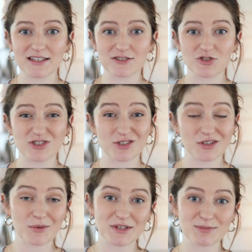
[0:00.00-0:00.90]
is just to
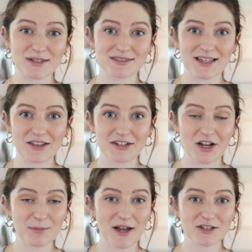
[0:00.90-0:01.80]
look at what's been selling
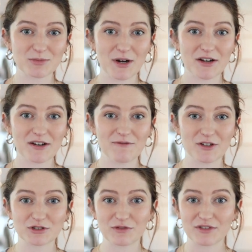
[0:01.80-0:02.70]
on Poshmark,
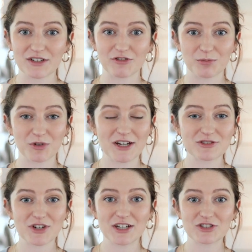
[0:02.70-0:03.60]
filter for different
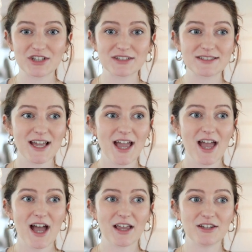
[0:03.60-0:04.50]
price ranges.
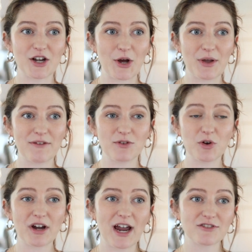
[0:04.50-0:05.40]
If
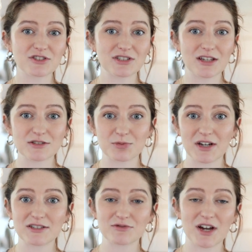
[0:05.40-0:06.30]
your average sales
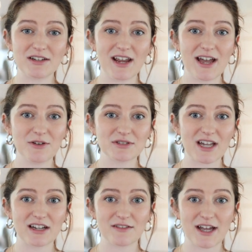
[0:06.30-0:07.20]
price right now is
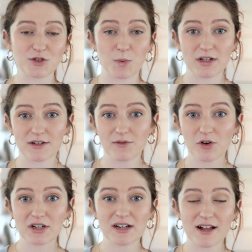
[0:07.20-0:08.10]
kind of that $20 to
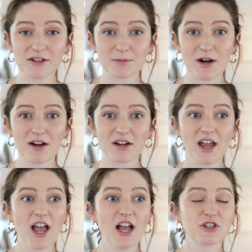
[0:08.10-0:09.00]
$40 mark,
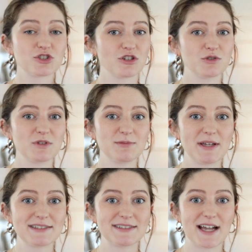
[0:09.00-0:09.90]
search what's
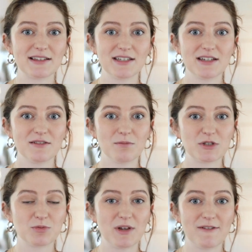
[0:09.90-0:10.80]
been selling
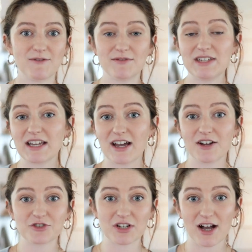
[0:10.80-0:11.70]
between $50 and
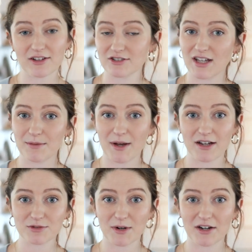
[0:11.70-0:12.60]
$100 on
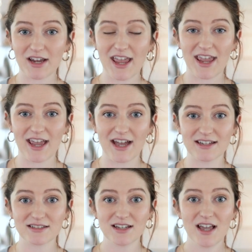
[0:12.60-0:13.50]
Poshmark
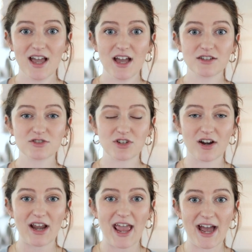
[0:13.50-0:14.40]
and
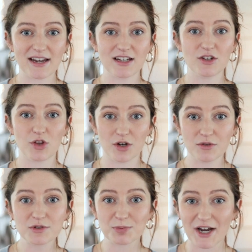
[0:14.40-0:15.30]
start adding
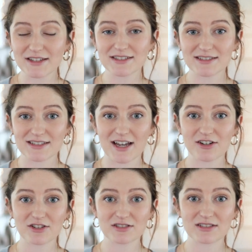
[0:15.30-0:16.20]
those brands and
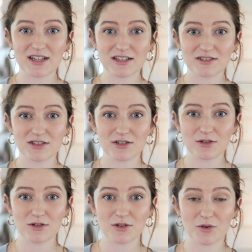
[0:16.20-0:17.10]
designers into
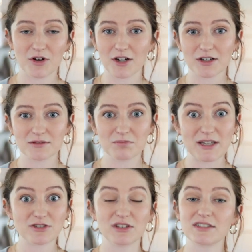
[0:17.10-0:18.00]
your
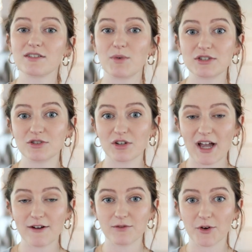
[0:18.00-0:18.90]
mental list of what to look
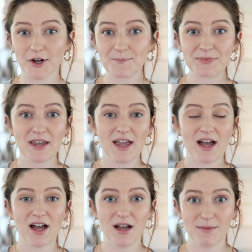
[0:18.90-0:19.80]
out for.
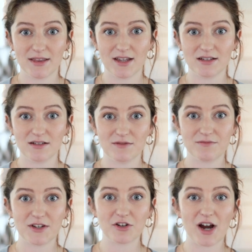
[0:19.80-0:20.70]
And then
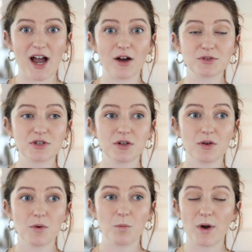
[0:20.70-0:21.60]
figure out
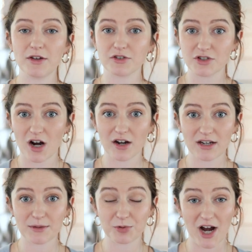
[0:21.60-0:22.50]
what your
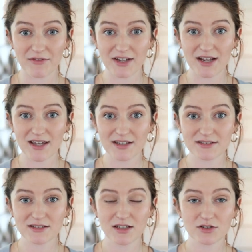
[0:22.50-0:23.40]
target profit
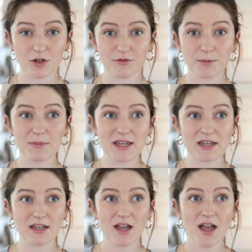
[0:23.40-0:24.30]
is. So for
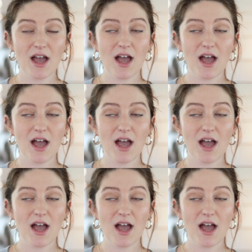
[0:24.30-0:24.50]
me,